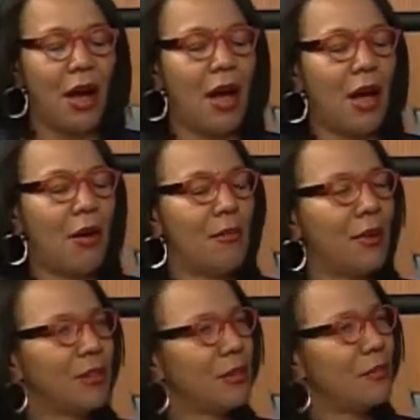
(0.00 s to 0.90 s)

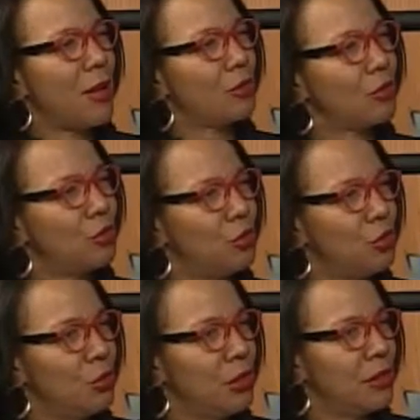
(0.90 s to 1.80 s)
But it's about
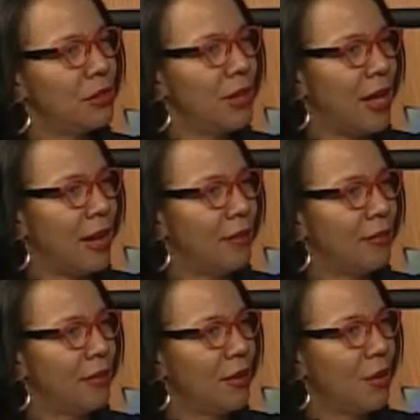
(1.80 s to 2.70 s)
student debt.
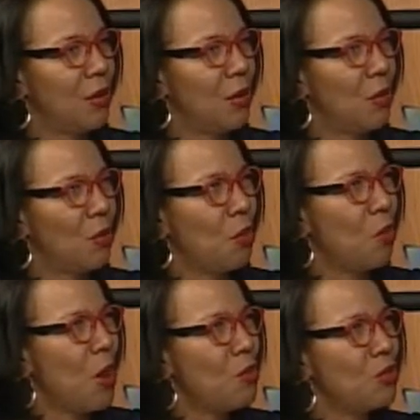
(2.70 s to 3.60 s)

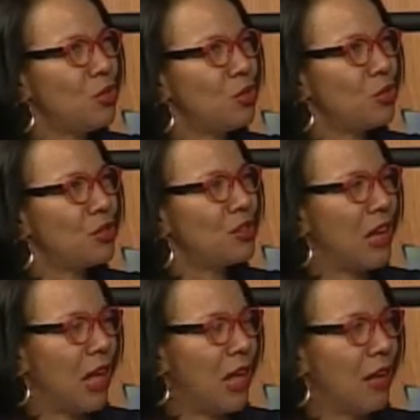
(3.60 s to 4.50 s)
What would you
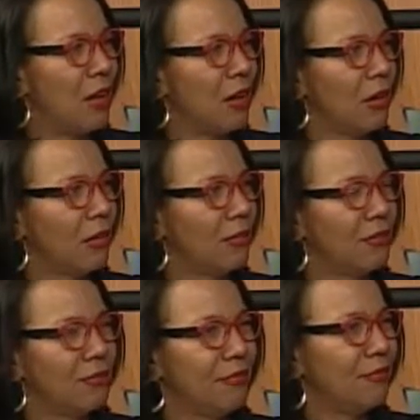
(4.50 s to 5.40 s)
say,
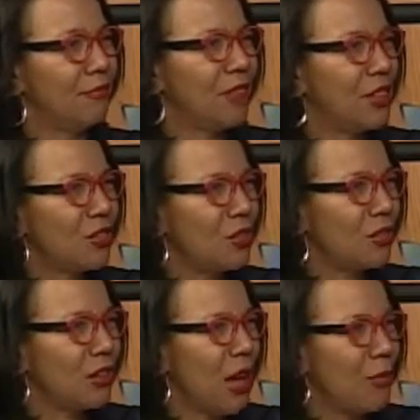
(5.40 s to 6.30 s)
just off
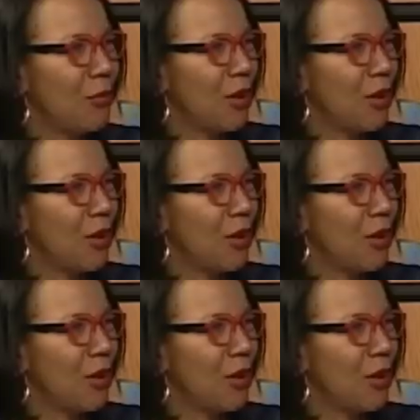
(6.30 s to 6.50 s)
the top of your